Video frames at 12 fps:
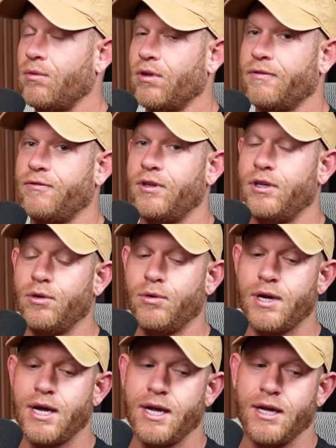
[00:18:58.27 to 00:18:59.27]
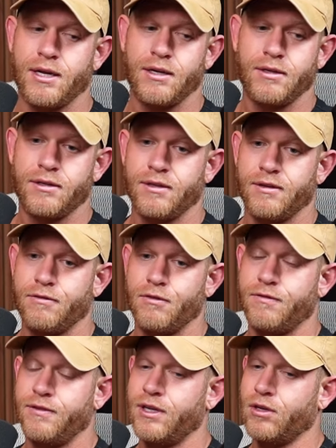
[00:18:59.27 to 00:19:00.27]
well if you uh if
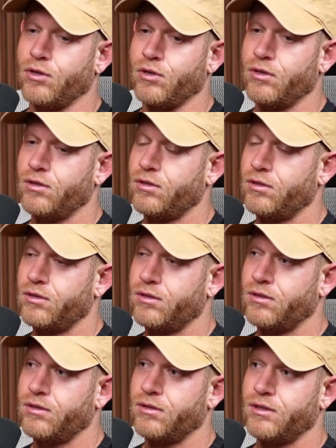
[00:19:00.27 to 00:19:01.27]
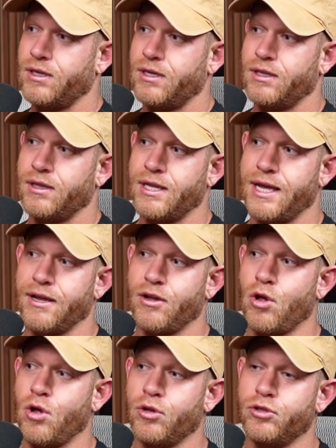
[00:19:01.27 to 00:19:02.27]
you feel like
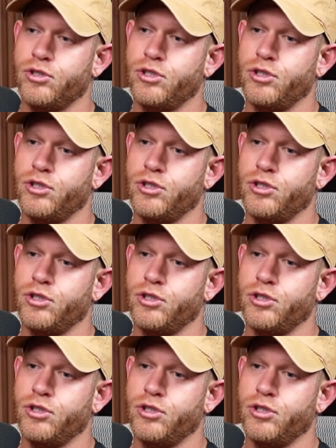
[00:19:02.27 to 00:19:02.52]
called